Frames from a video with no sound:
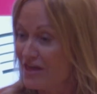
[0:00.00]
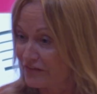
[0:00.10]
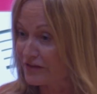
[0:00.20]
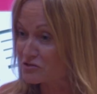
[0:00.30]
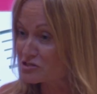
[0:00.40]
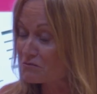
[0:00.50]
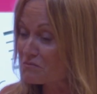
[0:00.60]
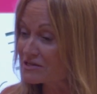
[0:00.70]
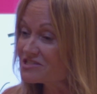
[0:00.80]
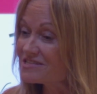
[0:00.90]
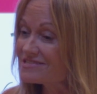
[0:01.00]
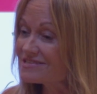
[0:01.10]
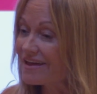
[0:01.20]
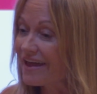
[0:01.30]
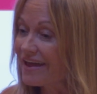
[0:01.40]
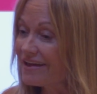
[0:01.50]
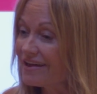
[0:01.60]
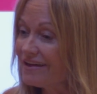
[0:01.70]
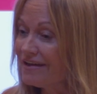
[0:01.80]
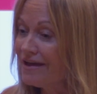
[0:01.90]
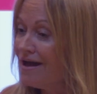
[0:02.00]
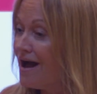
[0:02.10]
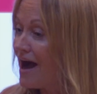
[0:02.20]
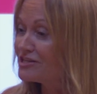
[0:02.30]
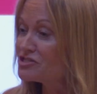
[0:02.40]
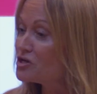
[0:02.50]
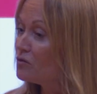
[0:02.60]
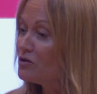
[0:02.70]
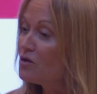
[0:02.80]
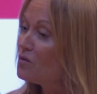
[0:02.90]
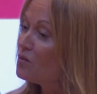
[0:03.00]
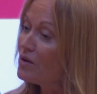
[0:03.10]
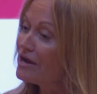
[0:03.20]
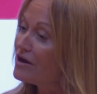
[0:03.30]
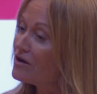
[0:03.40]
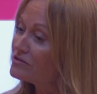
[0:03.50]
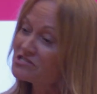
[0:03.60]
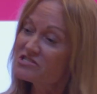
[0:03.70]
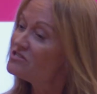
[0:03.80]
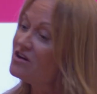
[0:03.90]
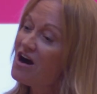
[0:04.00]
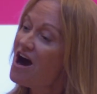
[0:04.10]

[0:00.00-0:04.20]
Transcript: There's so much to say, I don't know where to start,